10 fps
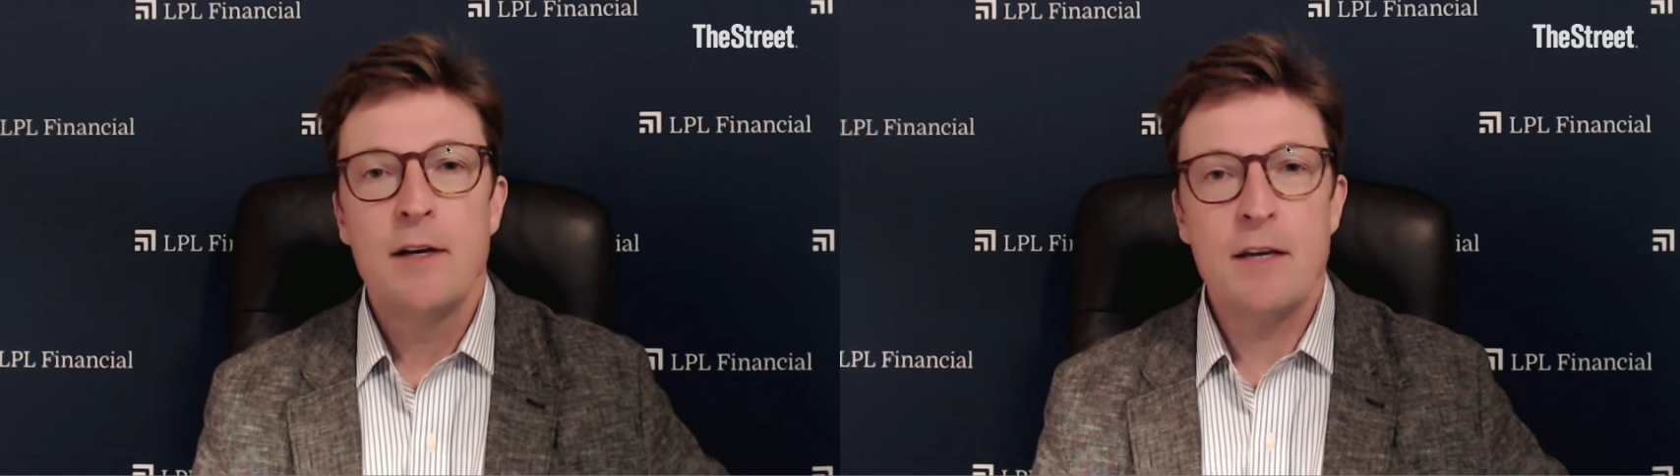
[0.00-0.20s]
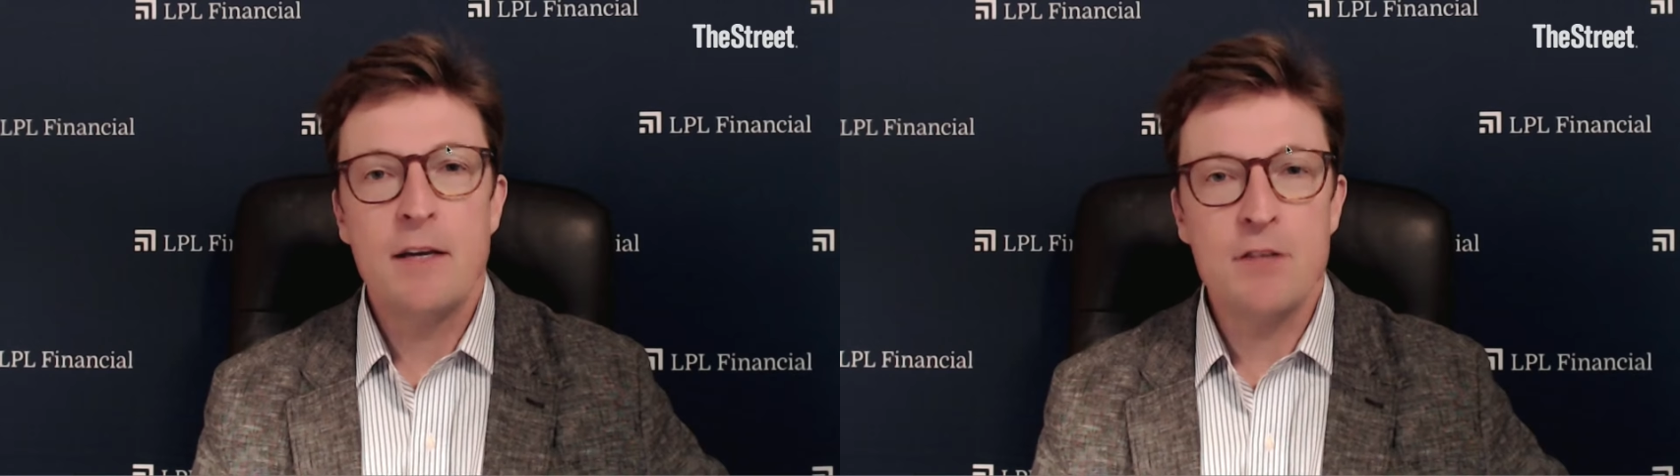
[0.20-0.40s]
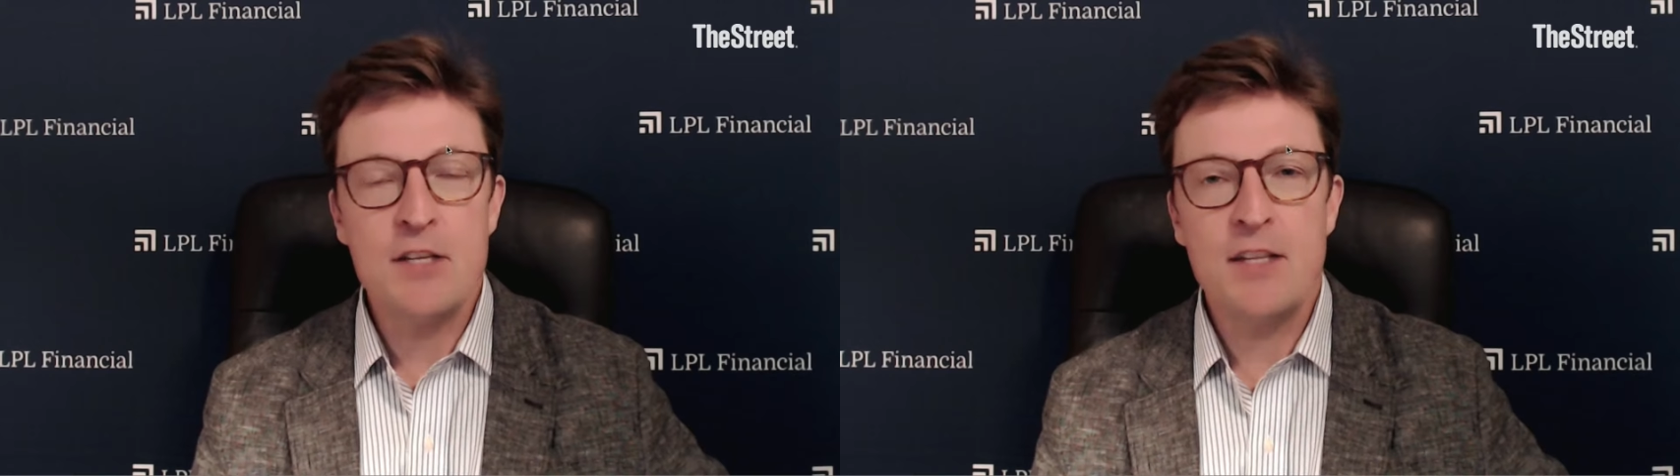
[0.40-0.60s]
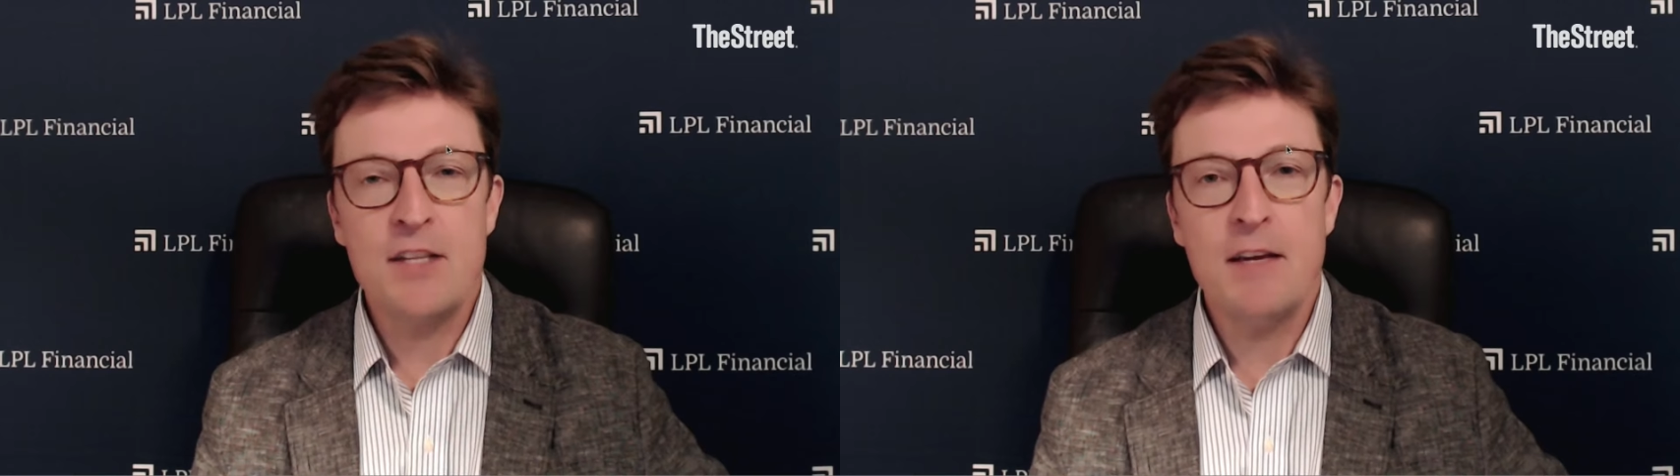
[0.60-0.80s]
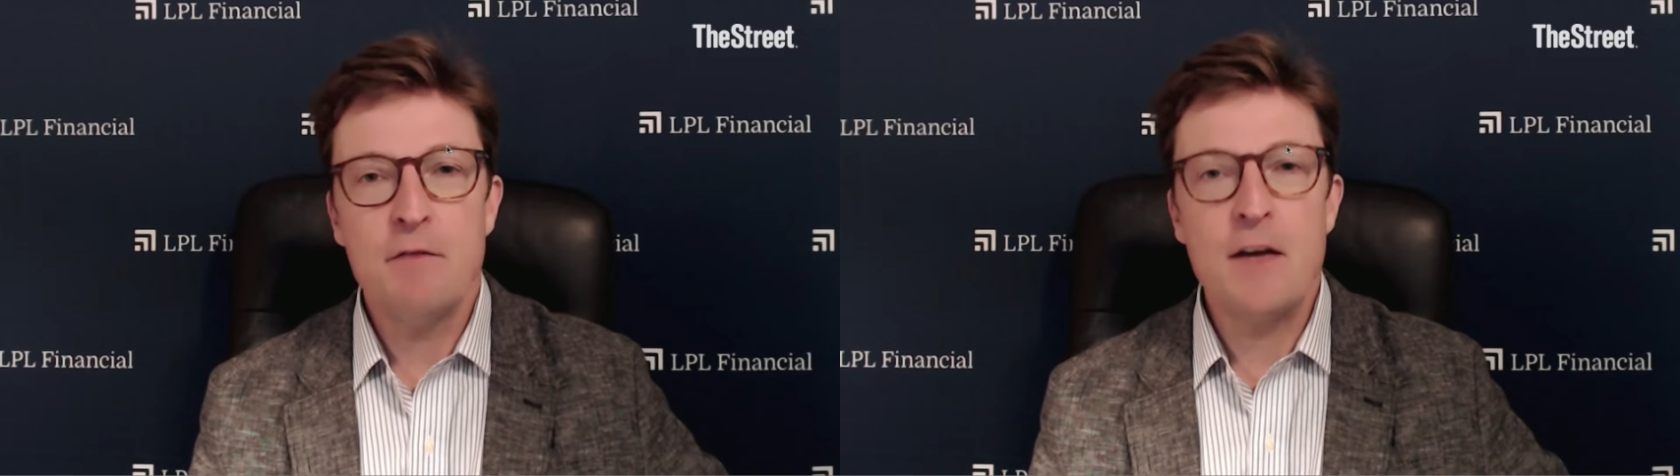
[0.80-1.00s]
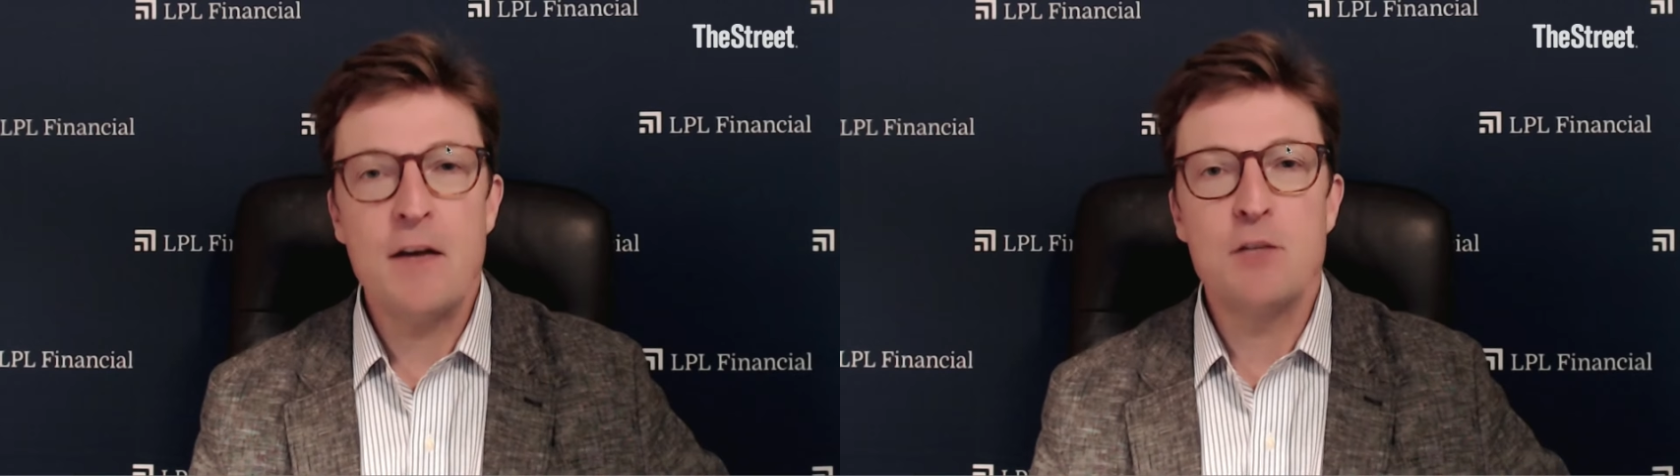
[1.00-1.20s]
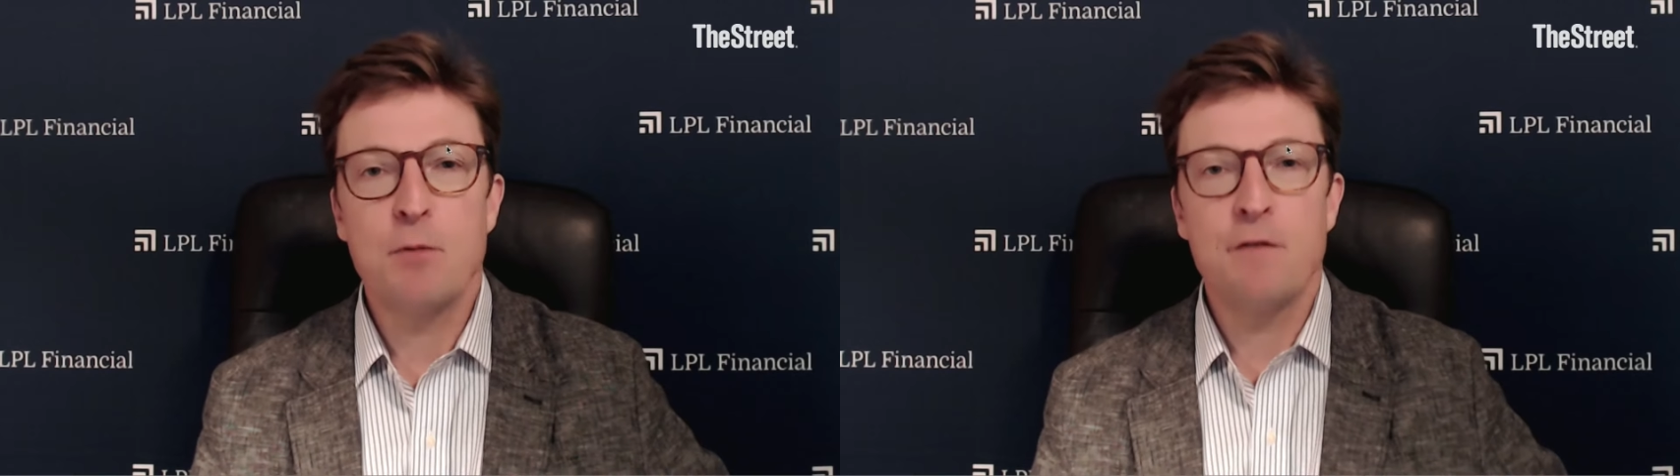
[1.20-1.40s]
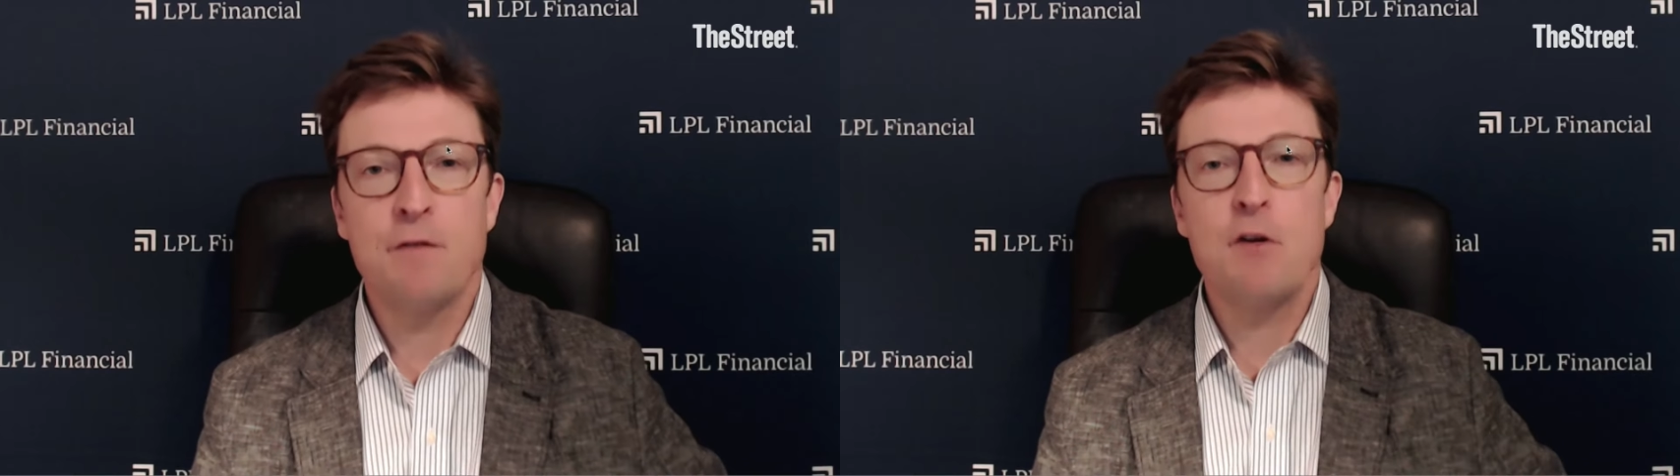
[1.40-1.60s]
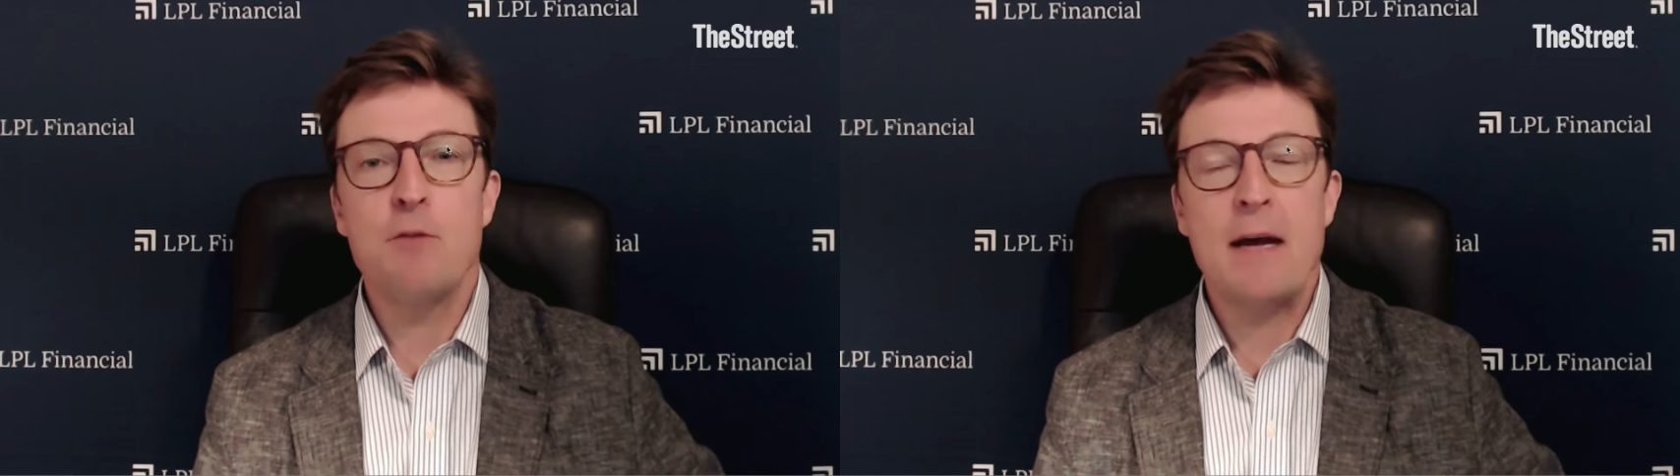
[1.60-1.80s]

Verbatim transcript: gives us the Fed's preferred